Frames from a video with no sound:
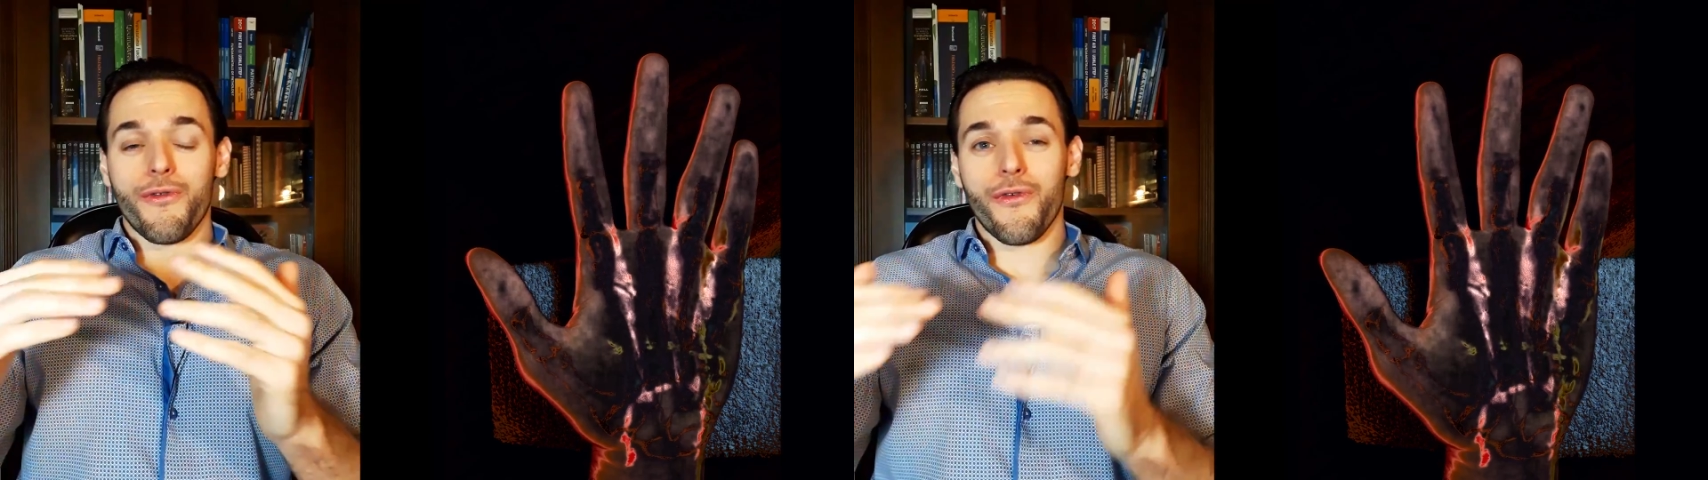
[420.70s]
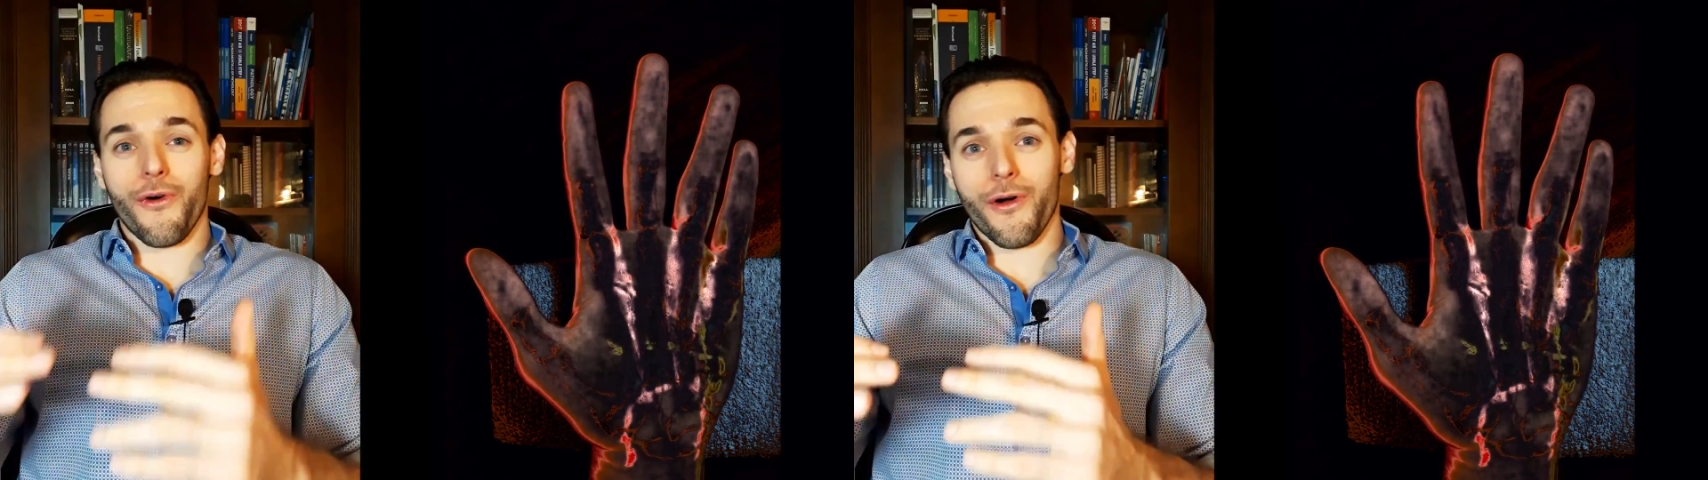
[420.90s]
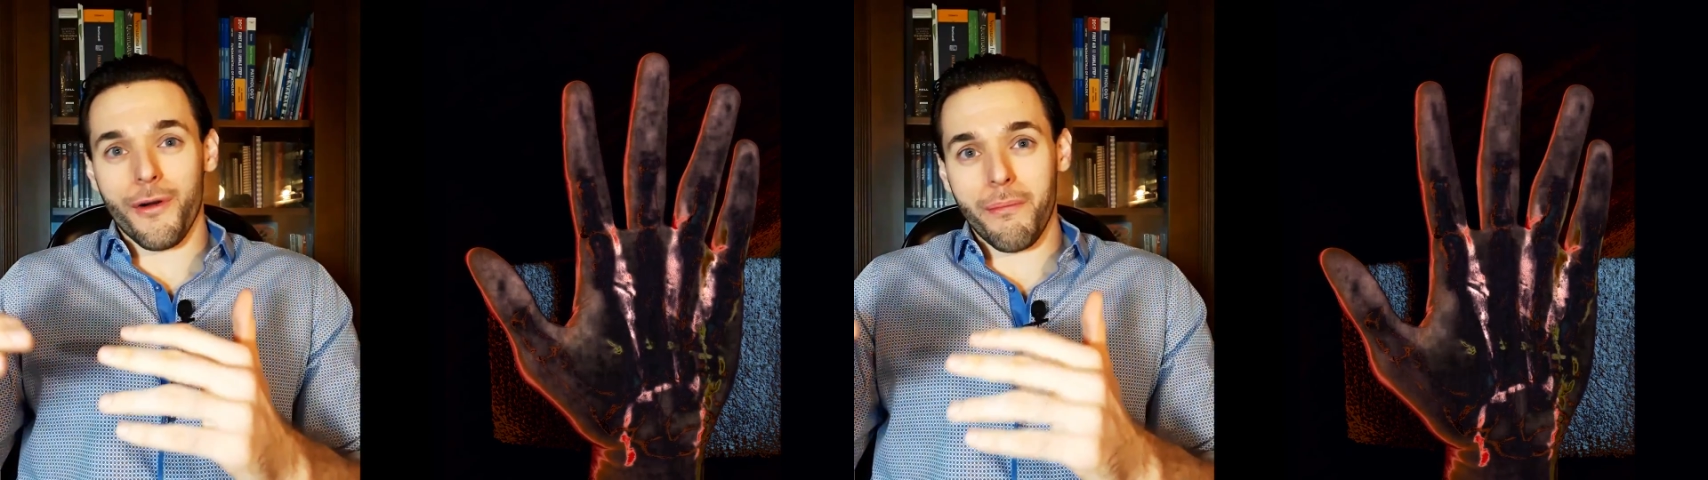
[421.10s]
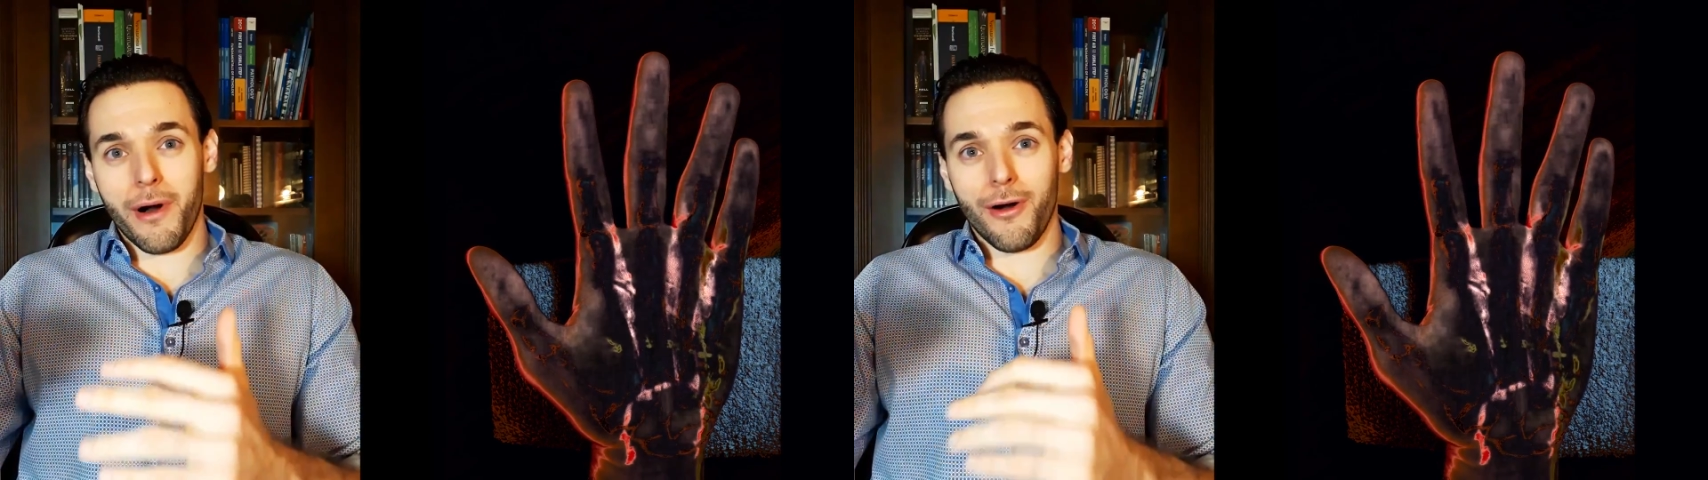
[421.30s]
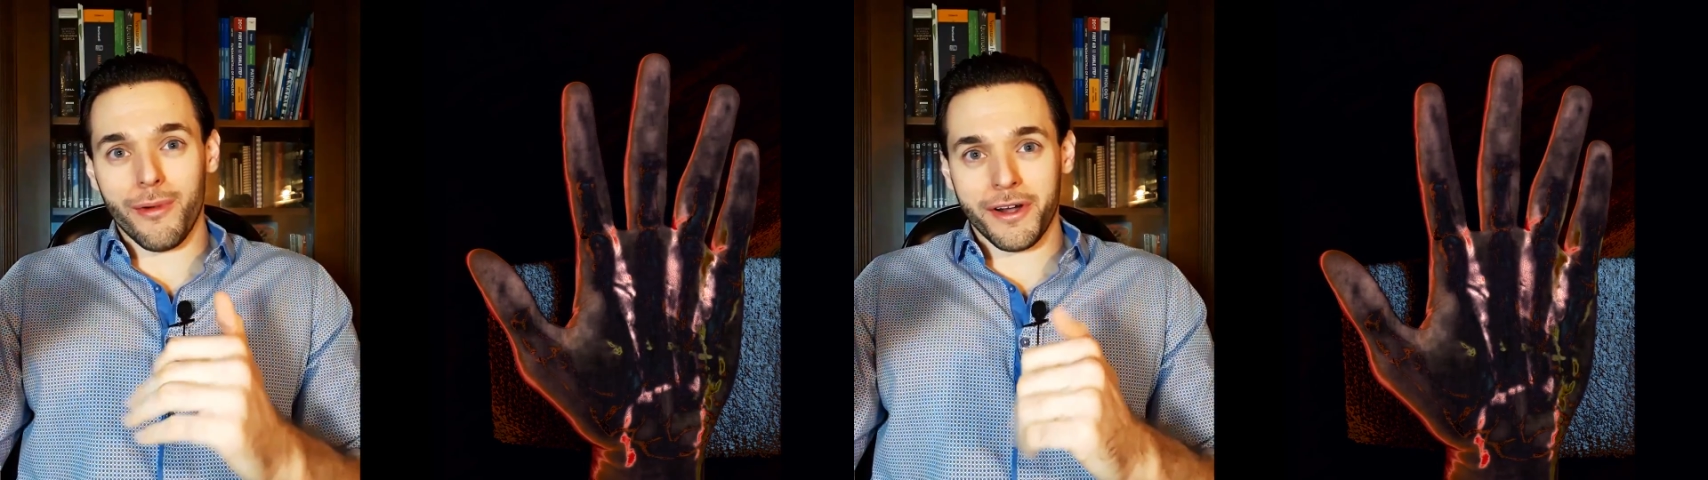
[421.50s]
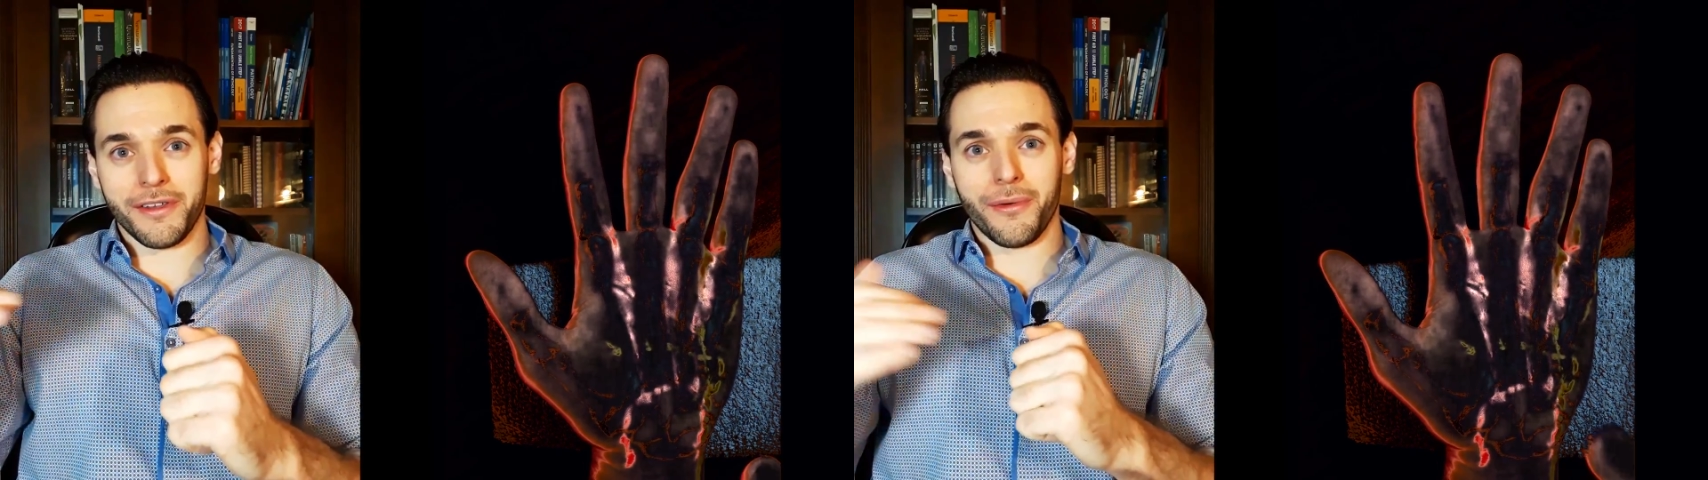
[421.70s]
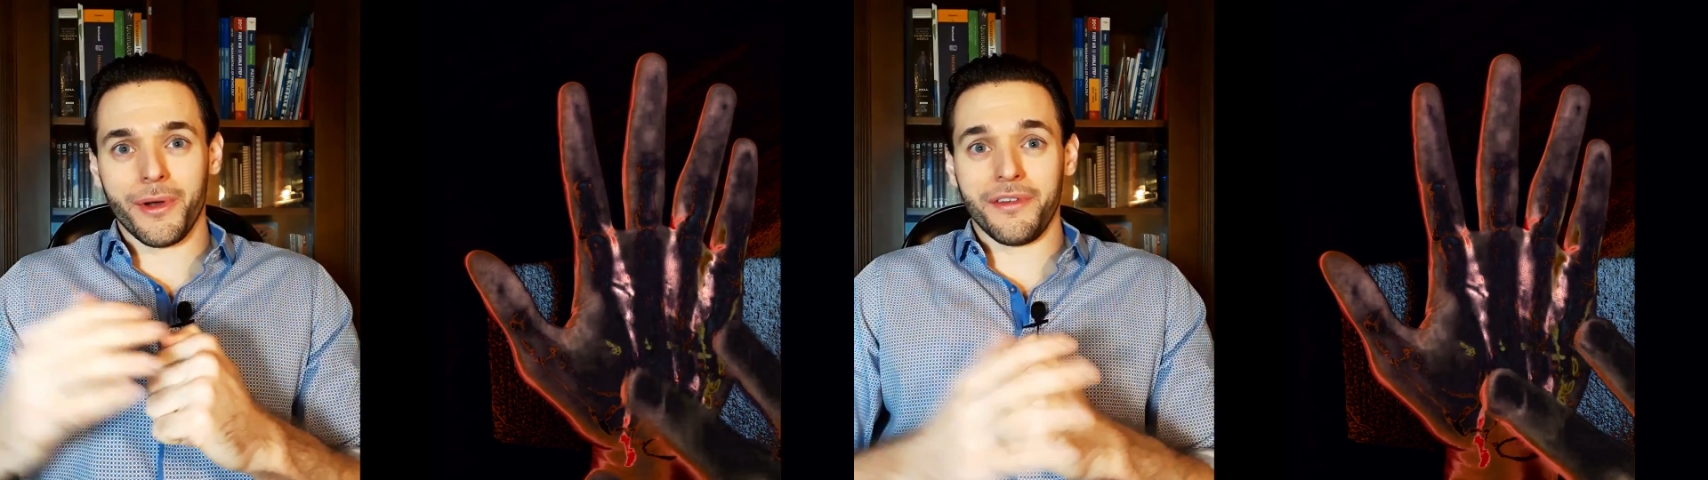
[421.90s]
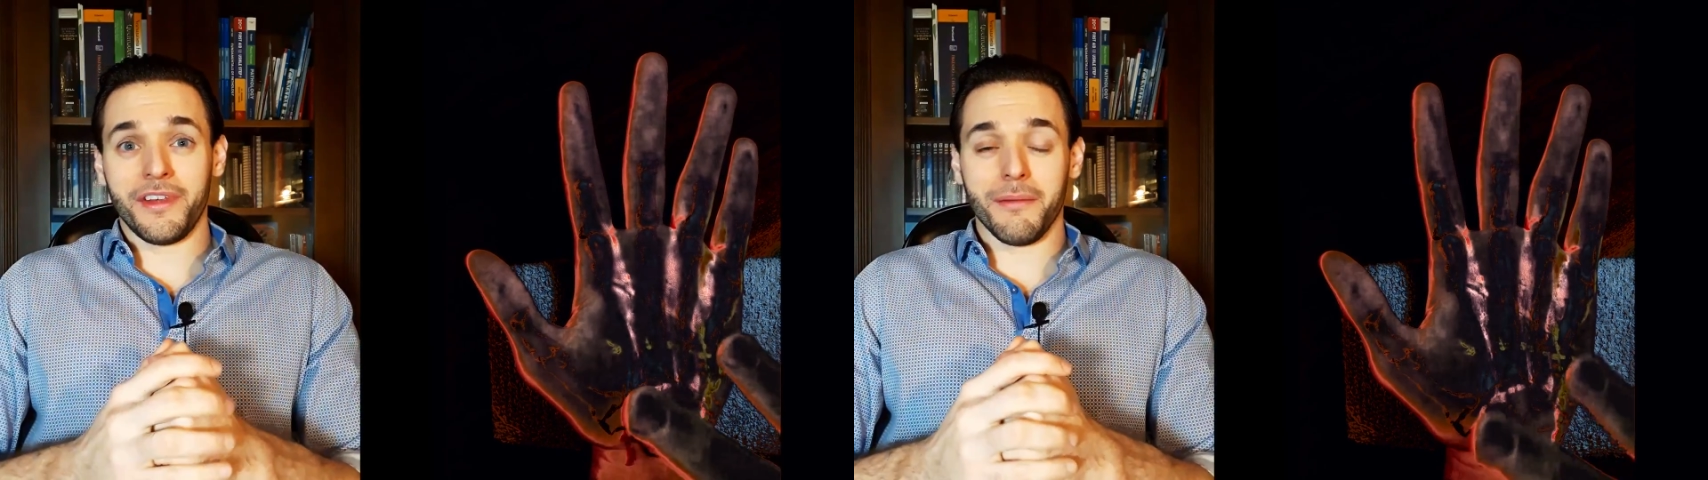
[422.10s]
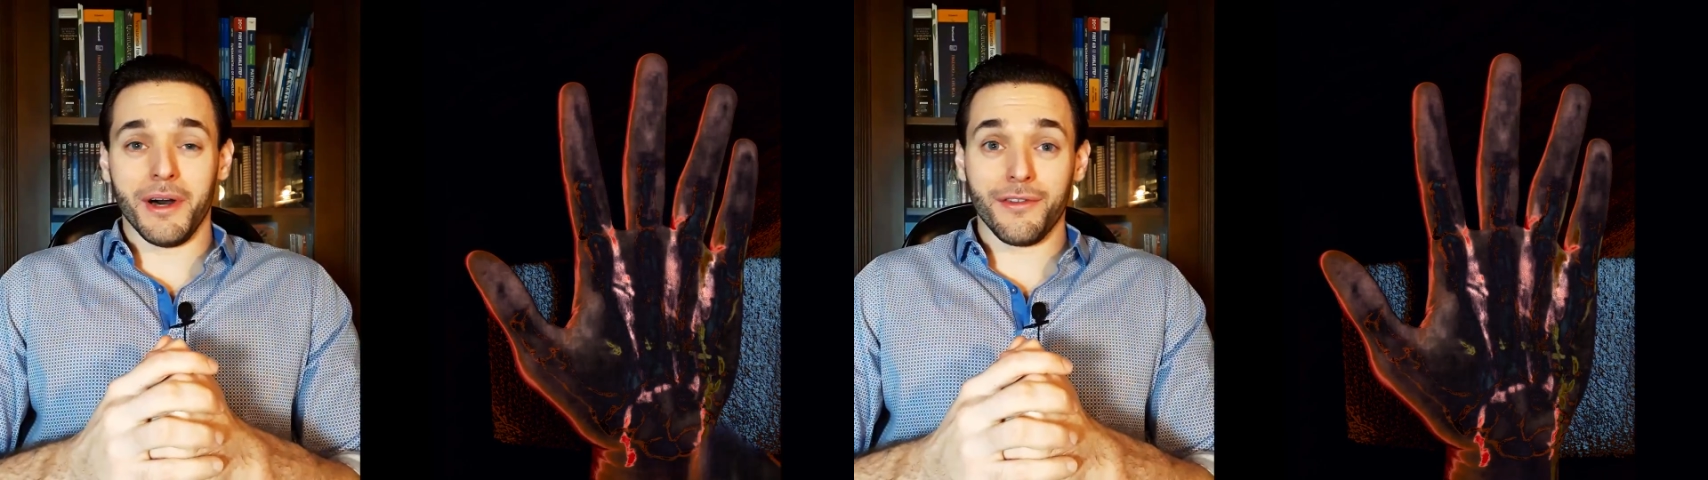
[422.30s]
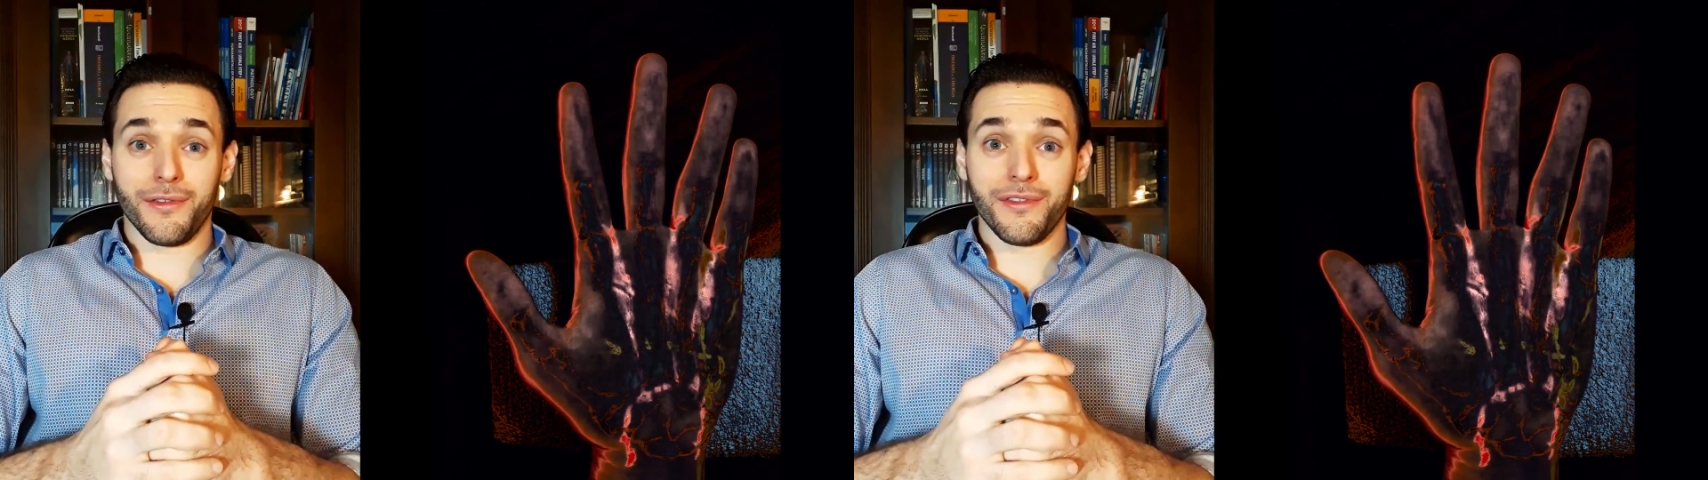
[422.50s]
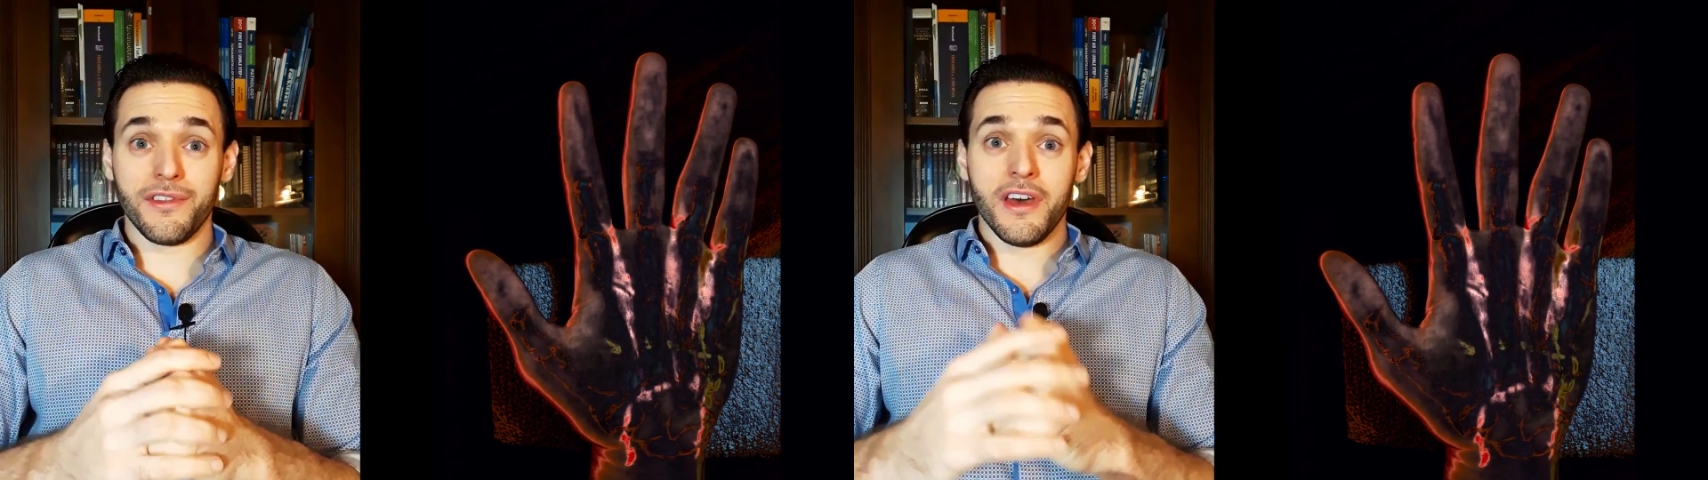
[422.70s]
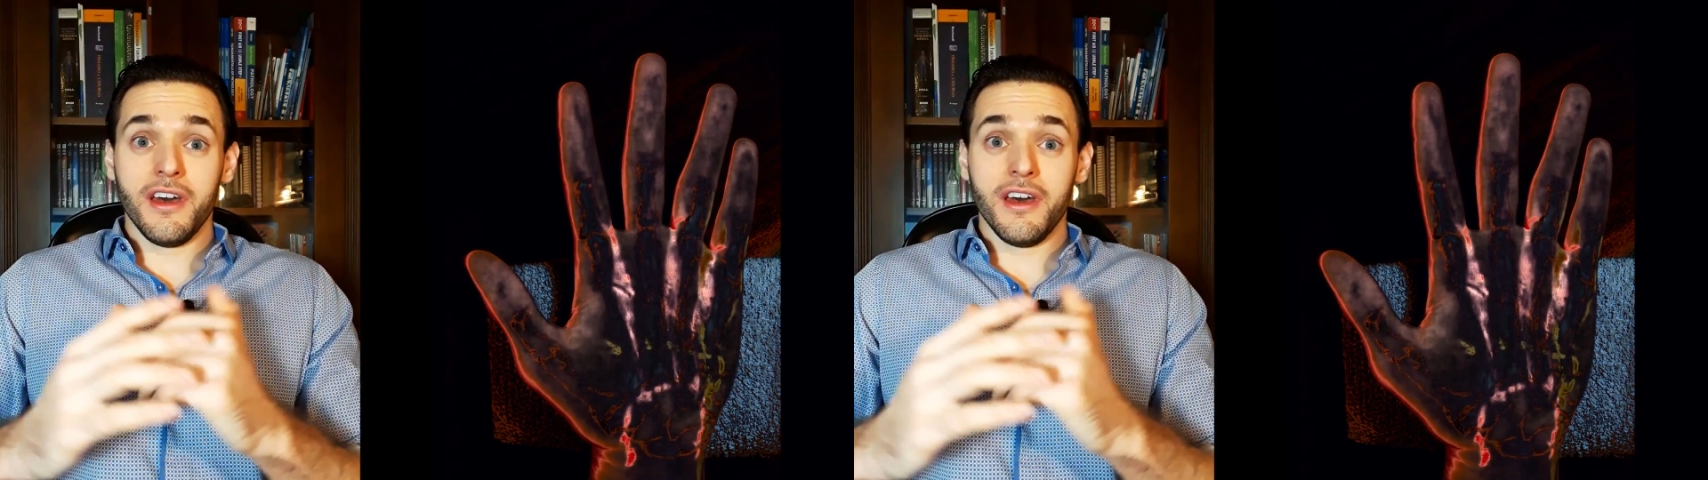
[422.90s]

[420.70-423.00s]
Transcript: four palmar interossei muscles,